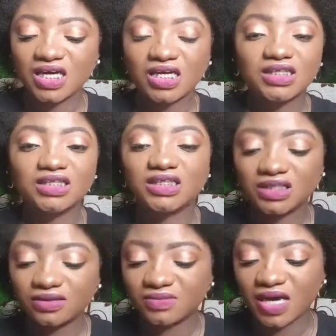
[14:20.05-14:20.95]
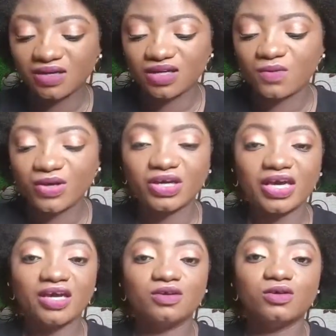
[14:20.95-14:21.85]
And another way
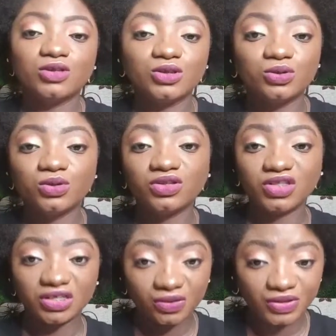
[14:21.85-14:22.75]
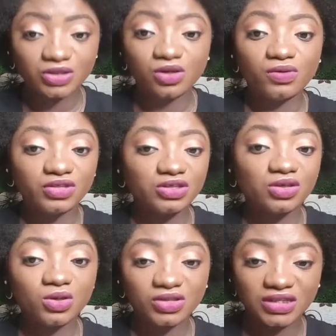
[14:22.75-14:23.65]
you can also generate
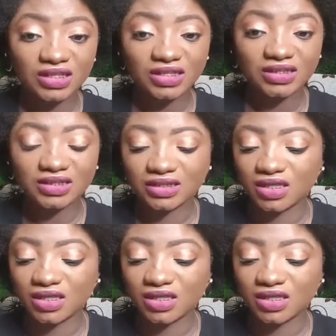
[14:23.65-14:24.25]
original content